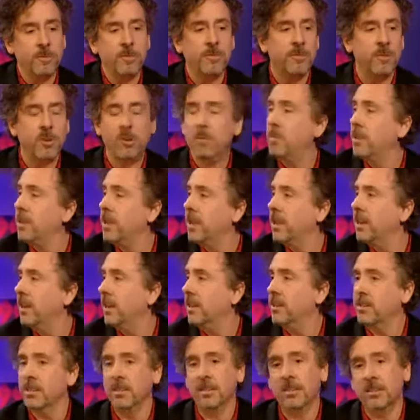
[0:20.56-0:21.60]
from the very
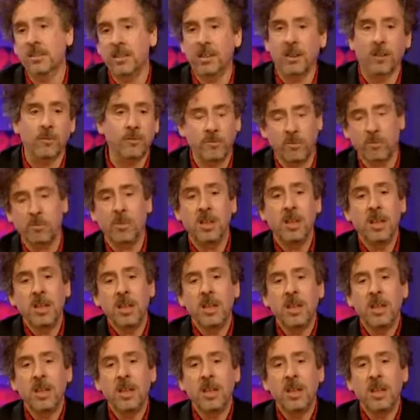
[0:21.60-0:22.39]
beginning to, you know, from